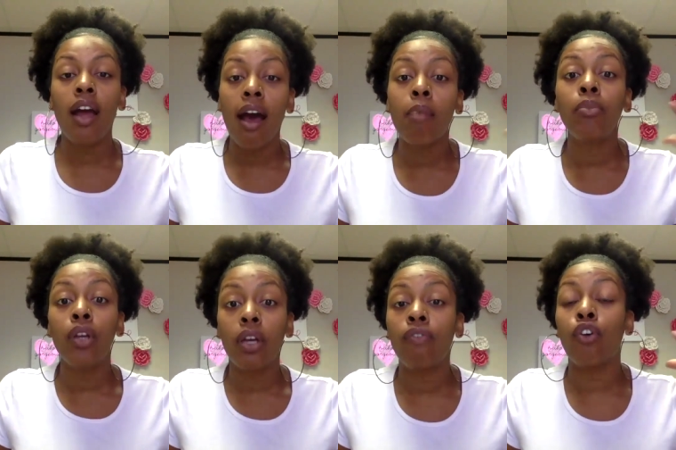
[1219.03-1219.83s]
I'm
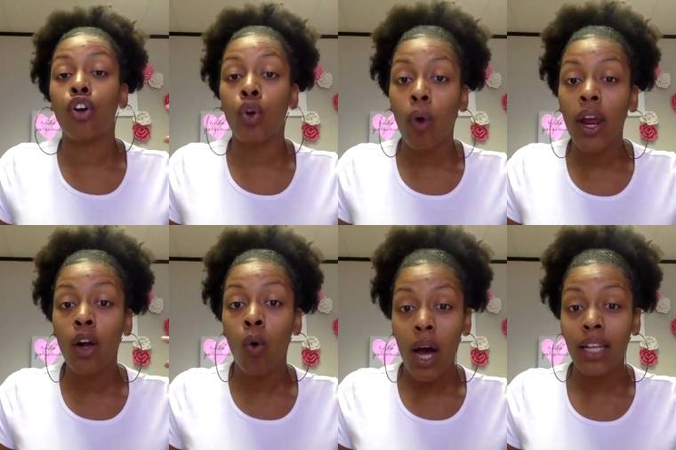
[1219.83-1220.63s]
looking for great
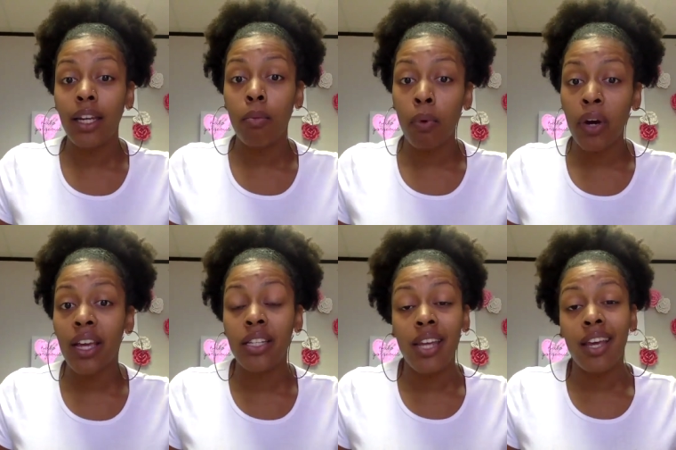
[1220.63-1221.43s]
quality
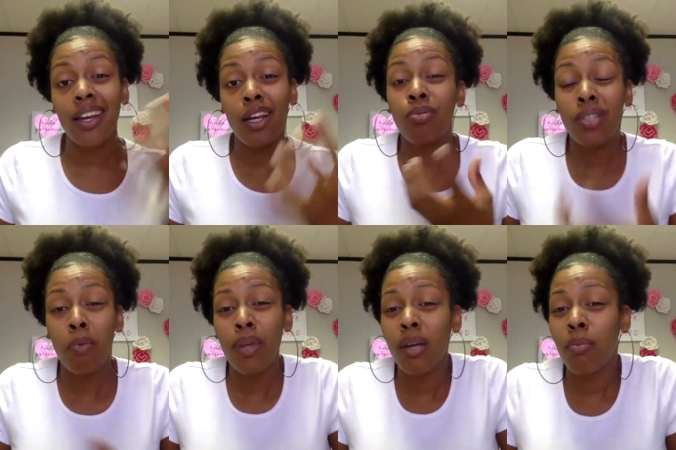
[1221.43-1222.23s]
brands that could help so
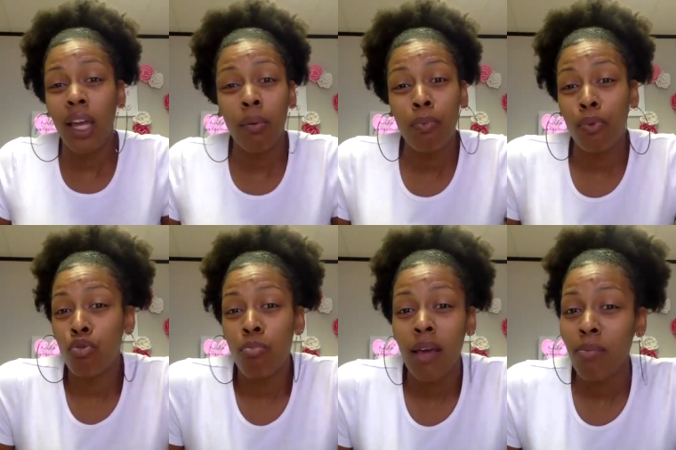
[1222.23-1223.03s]
many Black people who
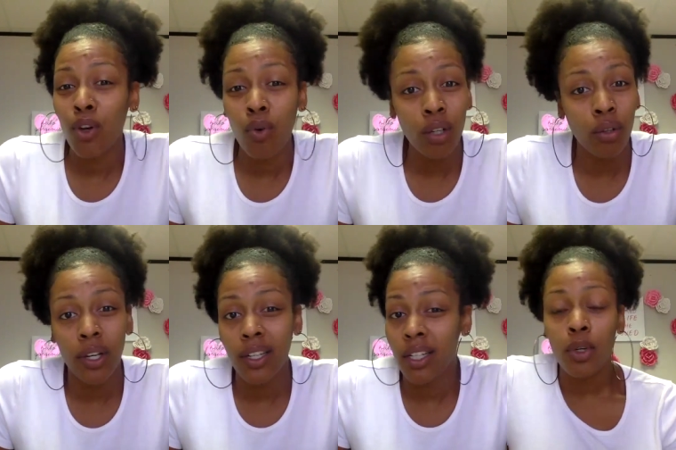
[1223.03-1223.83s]
might be going through this.